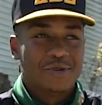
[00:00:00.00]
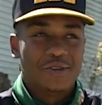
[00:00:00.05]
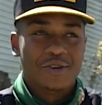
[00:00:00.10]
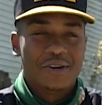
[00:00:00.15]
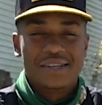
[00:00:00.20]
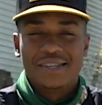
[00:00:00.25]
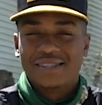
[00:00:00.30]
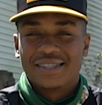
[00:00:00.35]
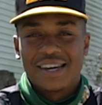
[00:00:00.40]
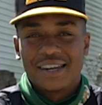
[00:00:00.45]
You
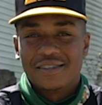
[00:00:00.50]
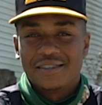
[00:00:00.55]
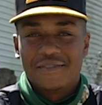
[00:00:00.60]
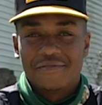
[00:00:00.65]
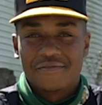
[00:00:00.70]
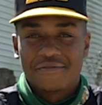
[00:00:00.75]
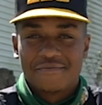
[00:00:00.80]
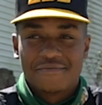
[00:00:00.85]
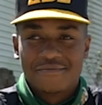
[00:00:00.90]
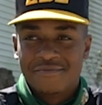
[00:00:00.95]
don't. It's not
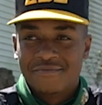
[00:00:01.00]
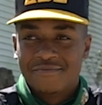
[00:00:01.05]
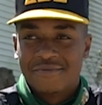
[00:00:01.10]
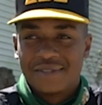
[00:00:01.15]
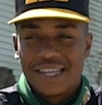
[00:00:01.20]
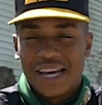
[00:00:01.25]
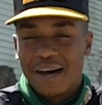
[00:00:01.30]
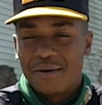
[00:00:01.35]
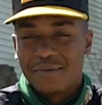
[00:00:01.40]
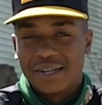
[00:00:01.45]
enough
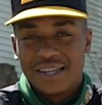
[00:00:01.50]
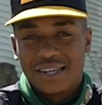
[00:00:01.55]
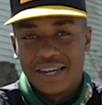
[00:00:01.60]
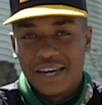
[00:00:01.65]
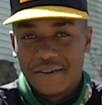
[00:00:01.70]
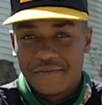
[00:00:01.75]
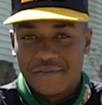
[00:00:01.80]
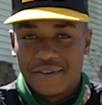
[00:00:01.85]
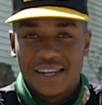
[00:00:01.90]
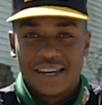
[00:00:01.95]
time in the
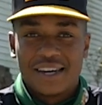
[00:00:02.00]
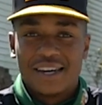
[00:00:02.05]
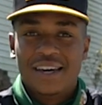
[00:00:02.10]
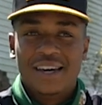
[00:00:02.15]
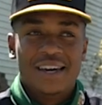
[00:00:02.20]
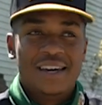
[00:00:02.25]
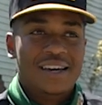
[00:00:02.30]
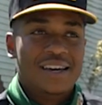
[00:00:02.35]
day for that.